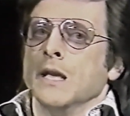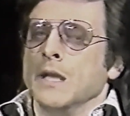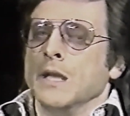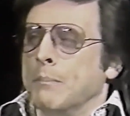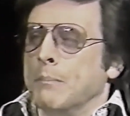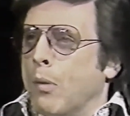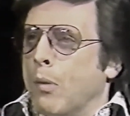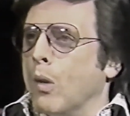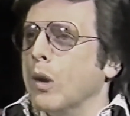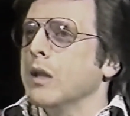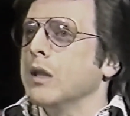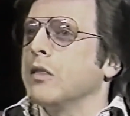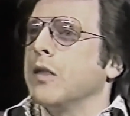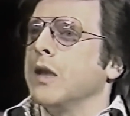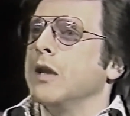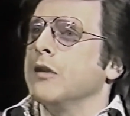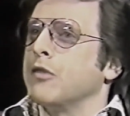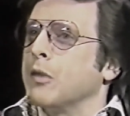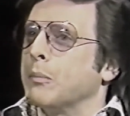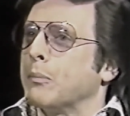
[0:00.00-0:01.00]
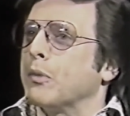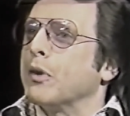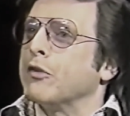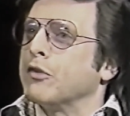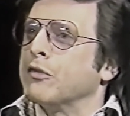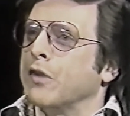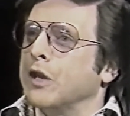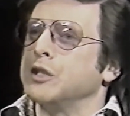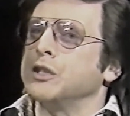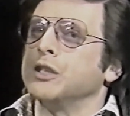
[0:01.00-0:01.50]
The important thing is the
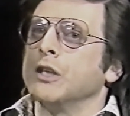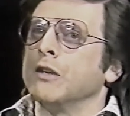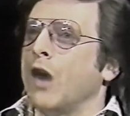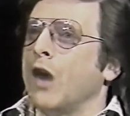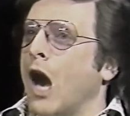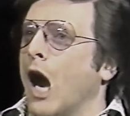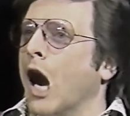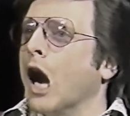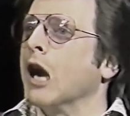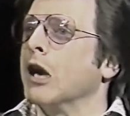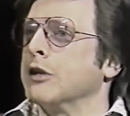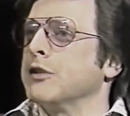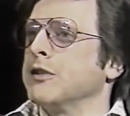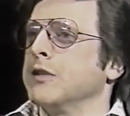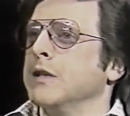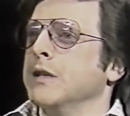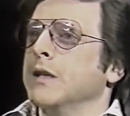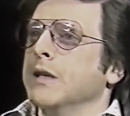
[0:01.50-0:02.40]
preservation of art.